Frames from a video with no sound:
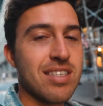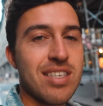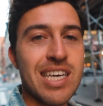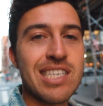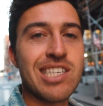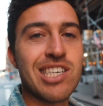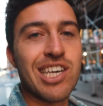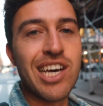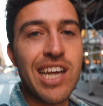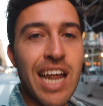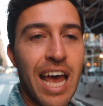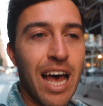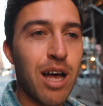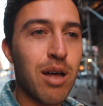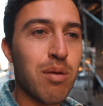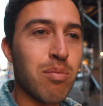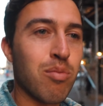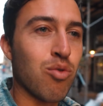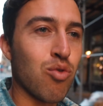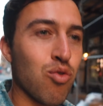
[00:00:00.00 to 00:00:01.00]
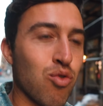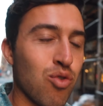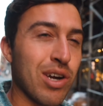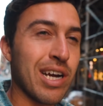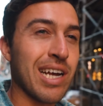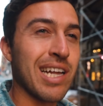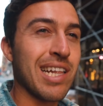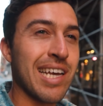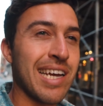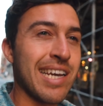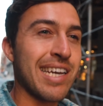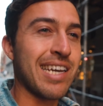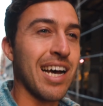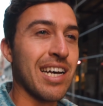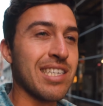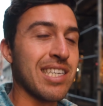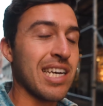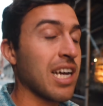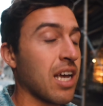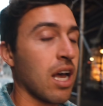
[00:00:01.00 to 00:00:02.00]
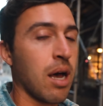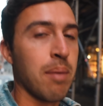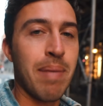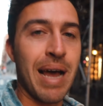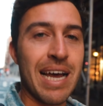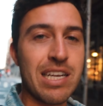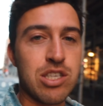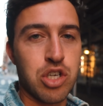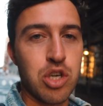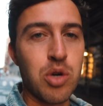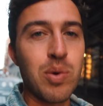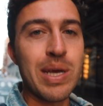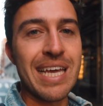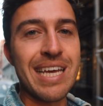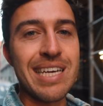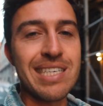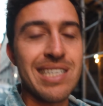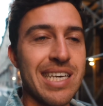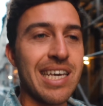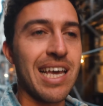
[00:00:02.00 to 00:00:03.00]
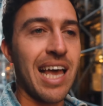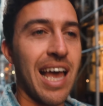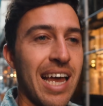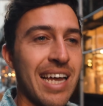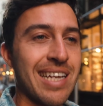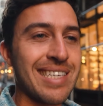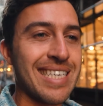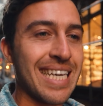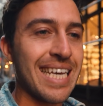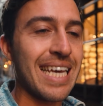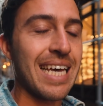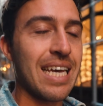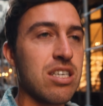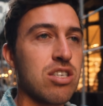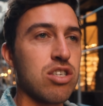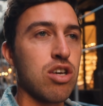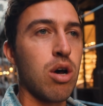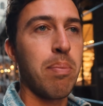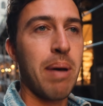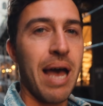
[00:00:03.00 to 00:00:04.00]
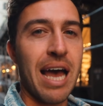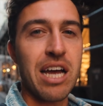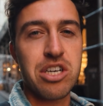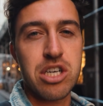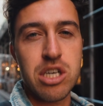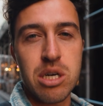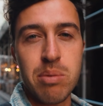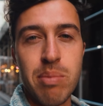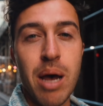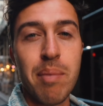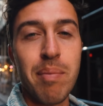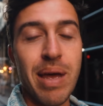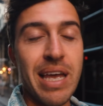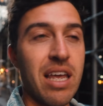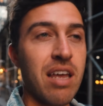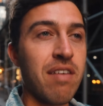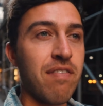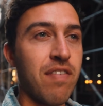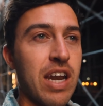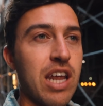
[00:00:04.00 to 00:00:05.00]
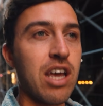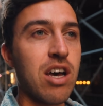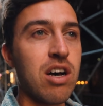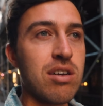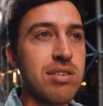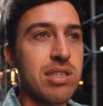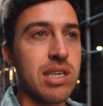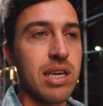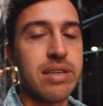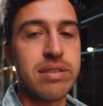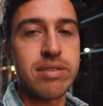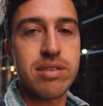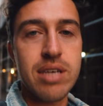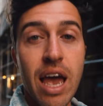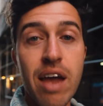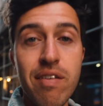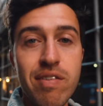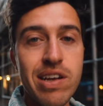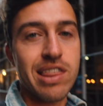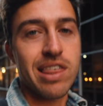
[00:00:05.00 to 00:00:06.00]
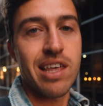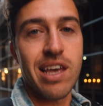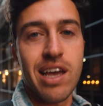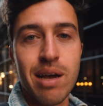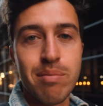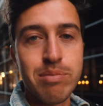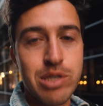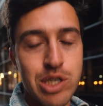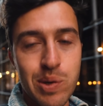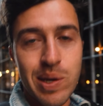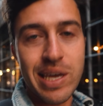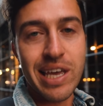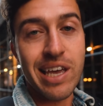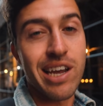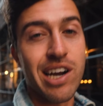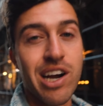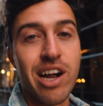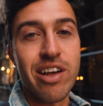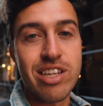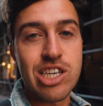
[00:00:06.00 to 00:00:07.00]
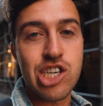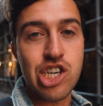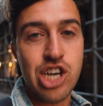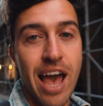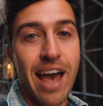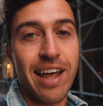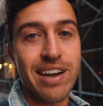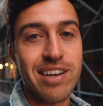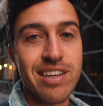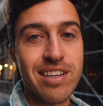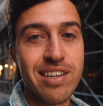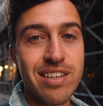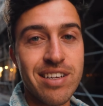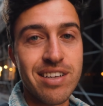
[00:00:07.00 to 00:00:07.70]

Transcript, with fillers: Since good help really doesn't come by too easy, and he is so passionate about making videos and everything I'm doing here on the channel.